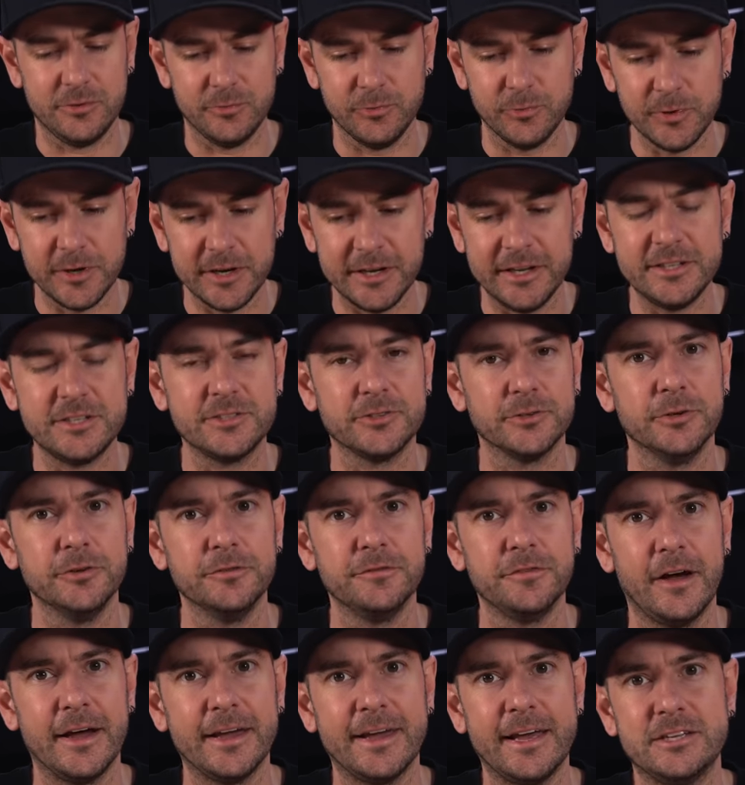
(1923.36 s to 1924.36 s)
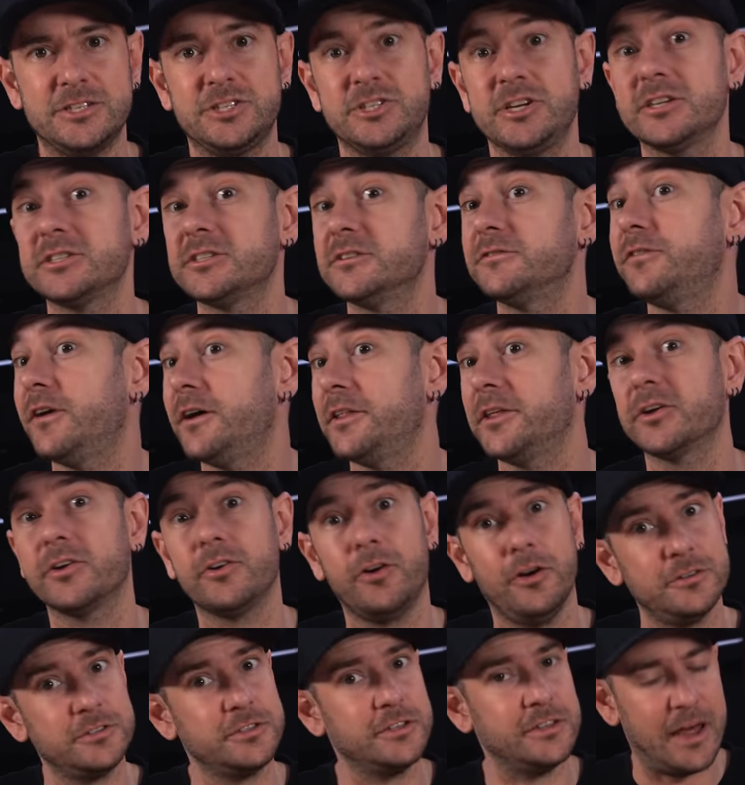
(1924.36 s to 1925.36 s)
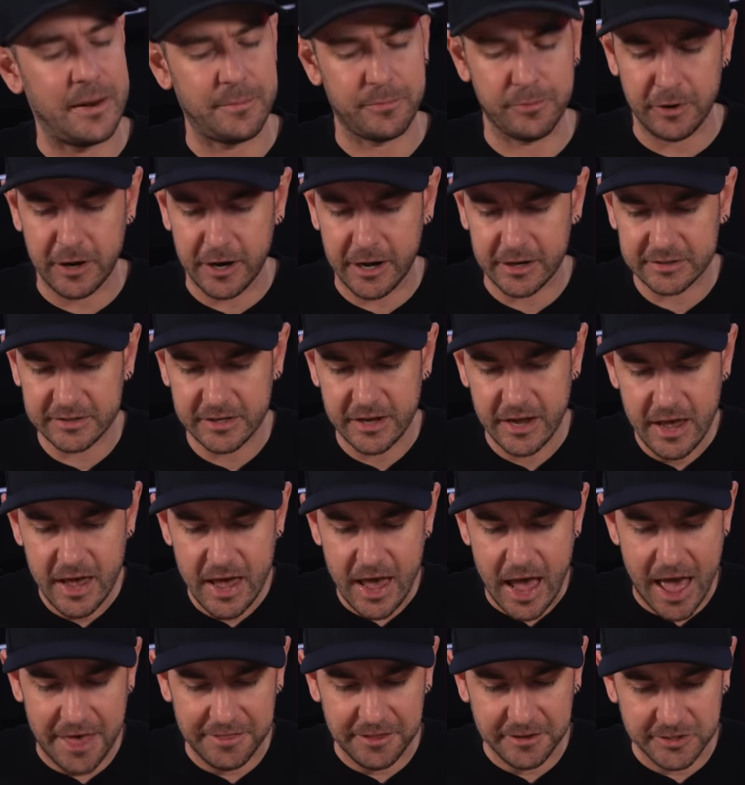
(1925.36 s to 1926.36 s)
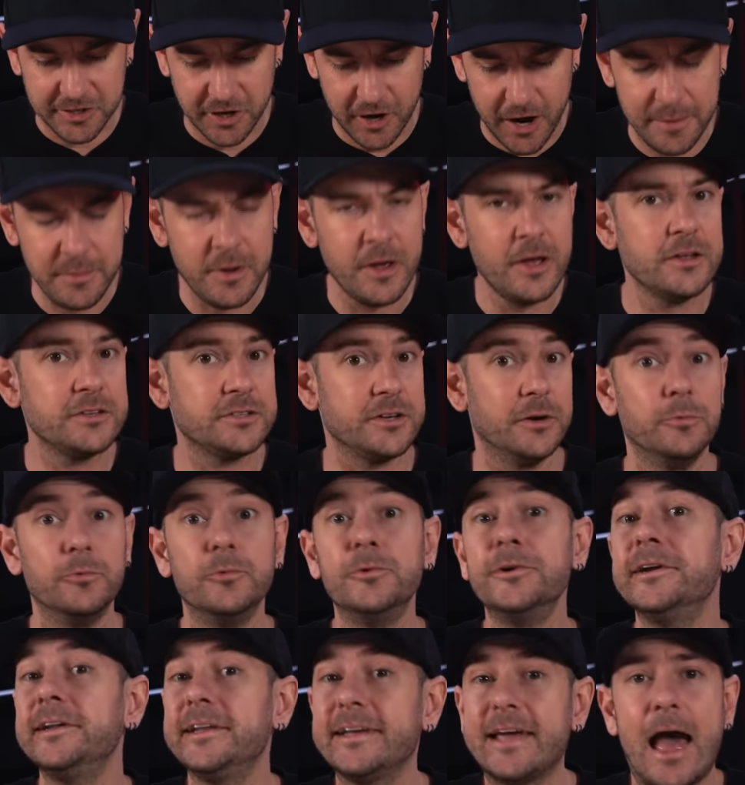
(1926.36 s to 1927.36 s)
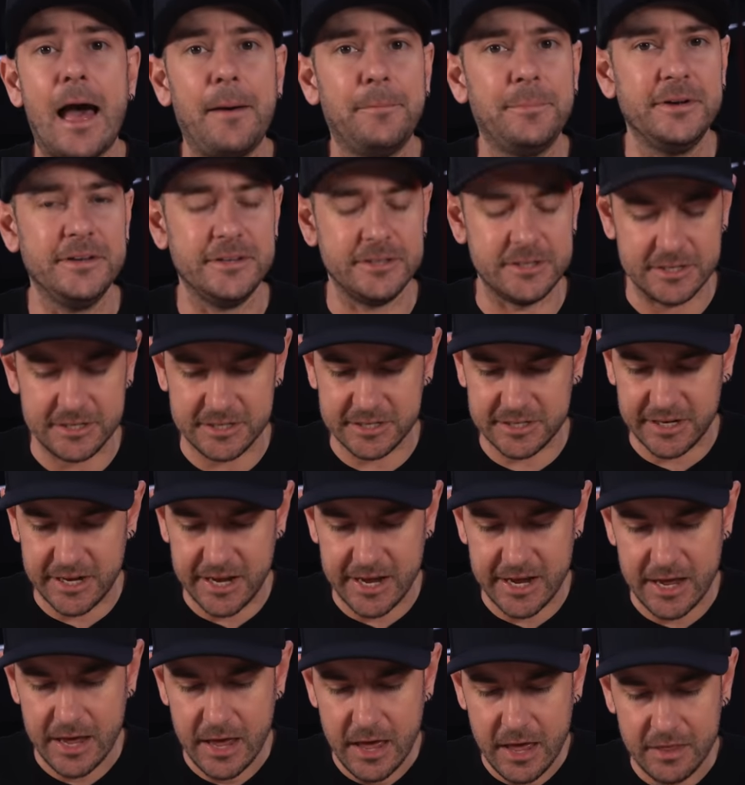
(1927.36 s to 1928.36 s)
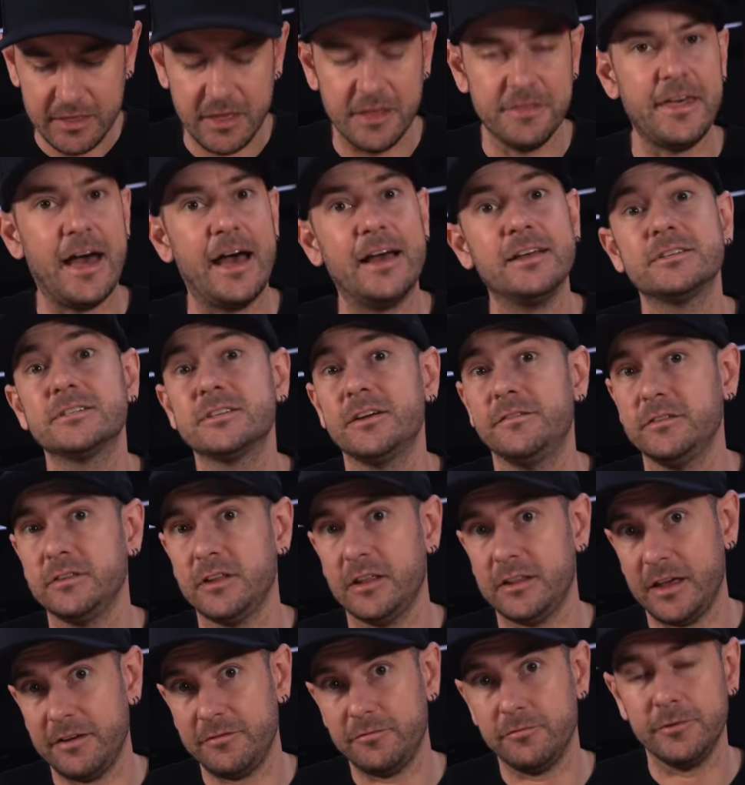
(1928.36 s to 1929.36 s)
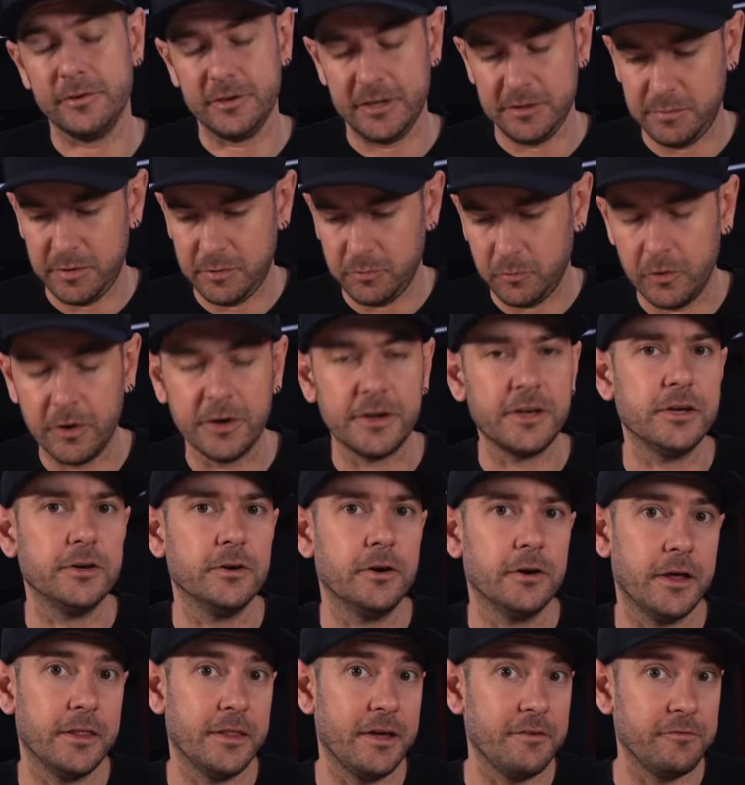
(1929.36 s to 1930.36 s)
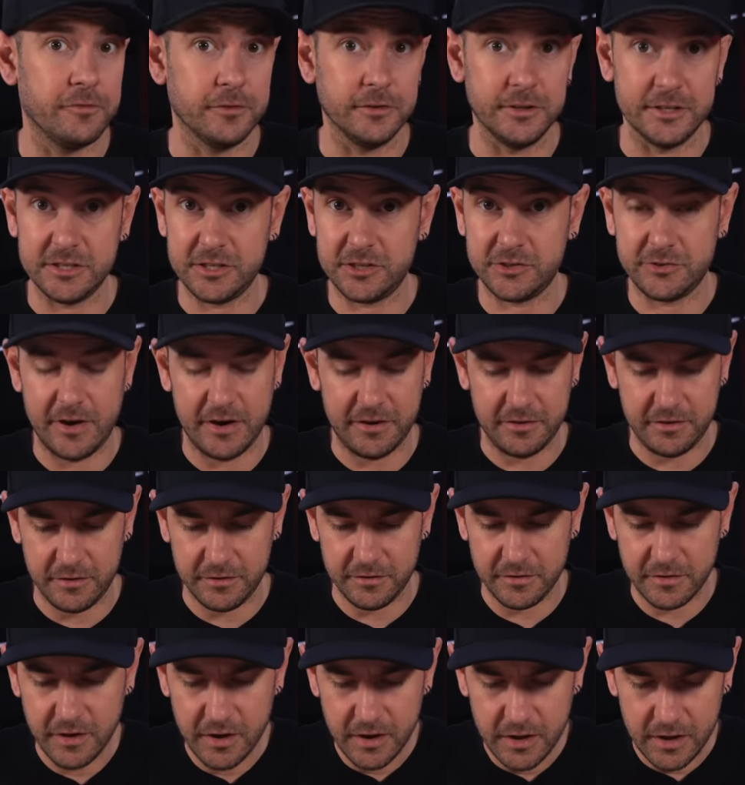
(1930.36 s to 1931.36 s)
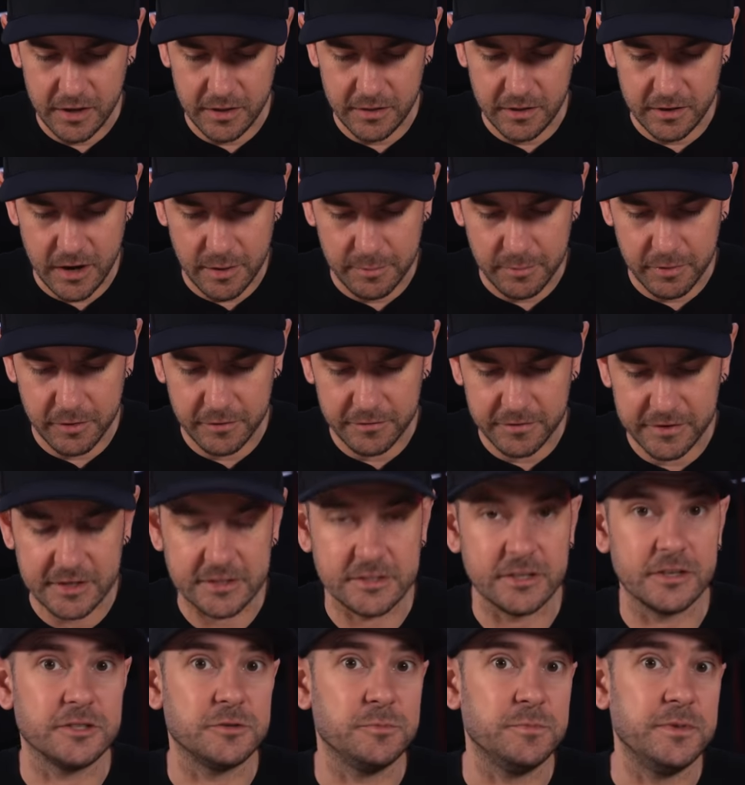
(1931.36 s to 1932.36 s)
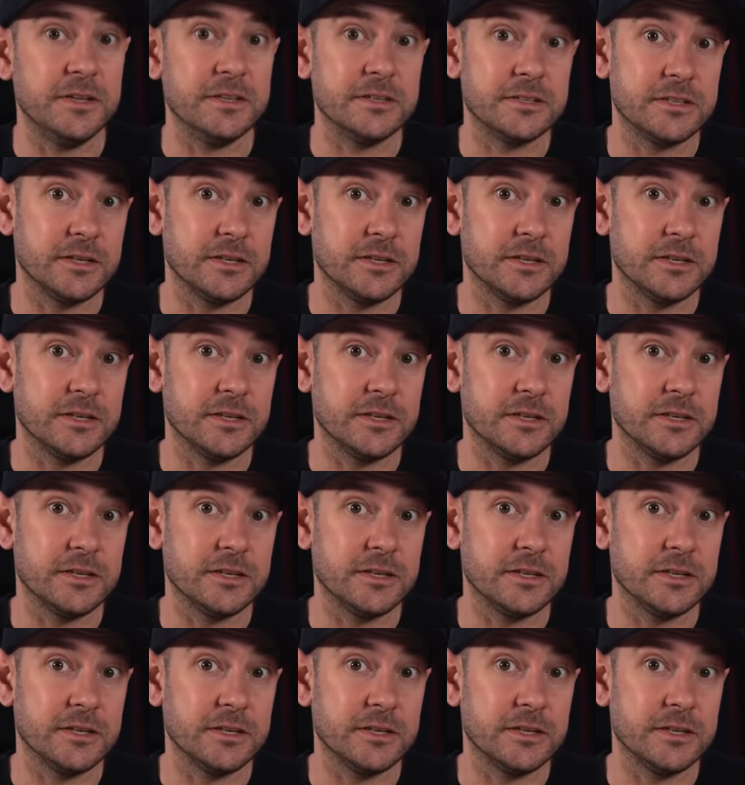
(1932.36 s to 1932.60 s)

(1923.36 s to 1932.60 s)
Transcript: to really sort of, I guess, justify the cost of that product at the time. So I'm really happy to see that that is something that they've really been working on and they've really strengthened in the number of years that it's been